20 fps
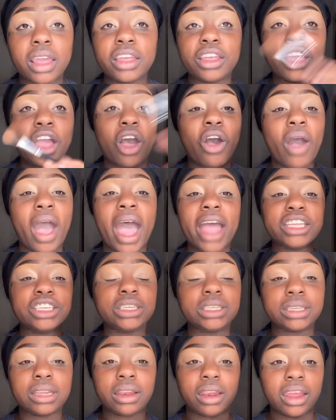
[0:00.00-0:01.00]
Y'all, I
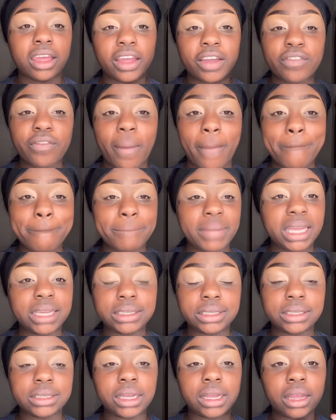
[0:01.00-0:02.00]
just love
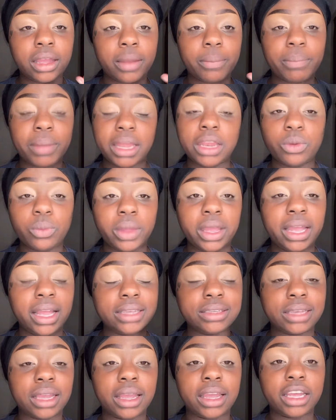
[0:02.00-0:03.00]
mixing
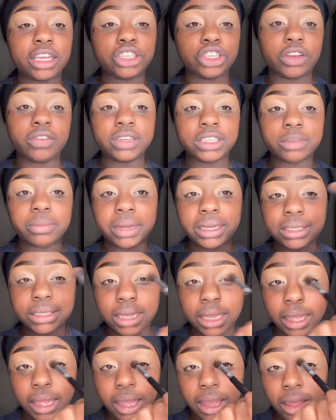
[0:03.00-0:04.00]
PLouise and Juvia's
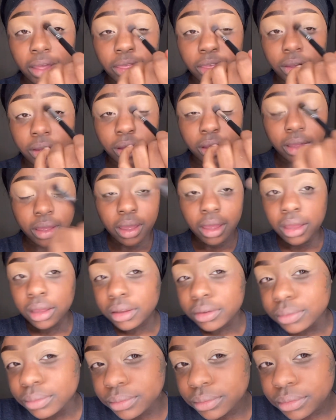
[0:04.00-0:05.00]
Place together.
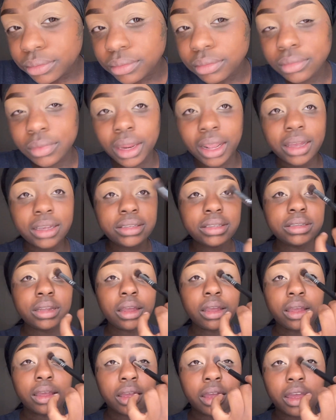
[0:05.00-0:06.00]
It's
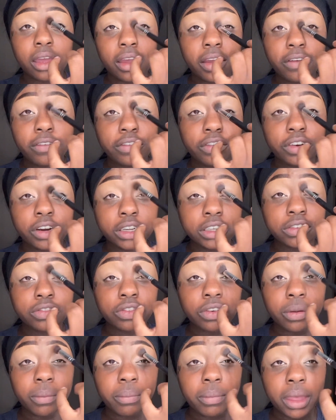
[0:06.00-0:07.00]
the coverage
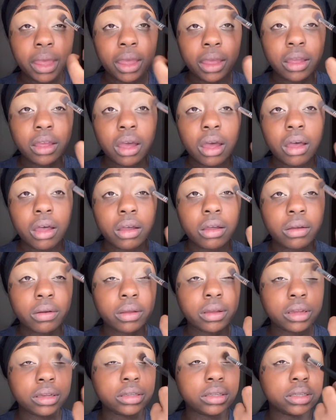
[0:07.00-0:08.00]
for me,
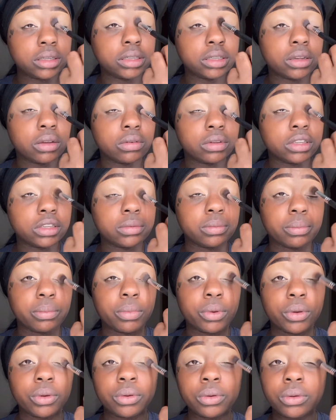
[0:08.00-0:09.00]
y'all. It's just so
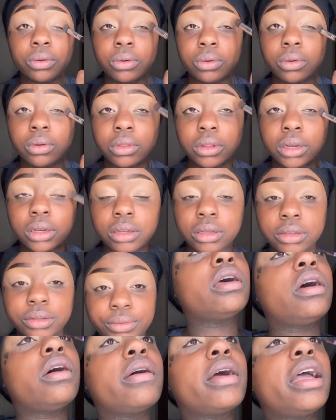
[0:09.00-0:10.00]
smooth.
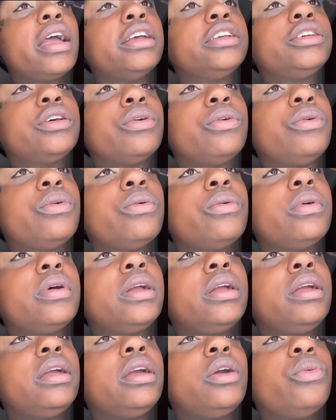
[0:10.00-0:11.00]
Okay, so
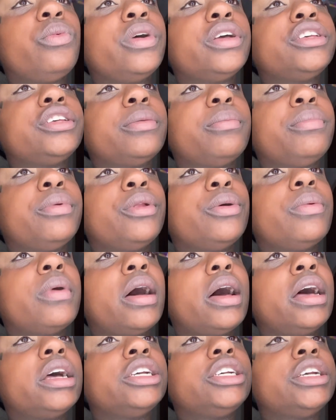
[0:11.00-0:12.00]
going in with some blue
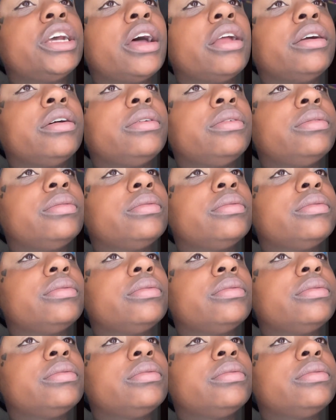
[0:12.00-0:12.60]
eyeshadow.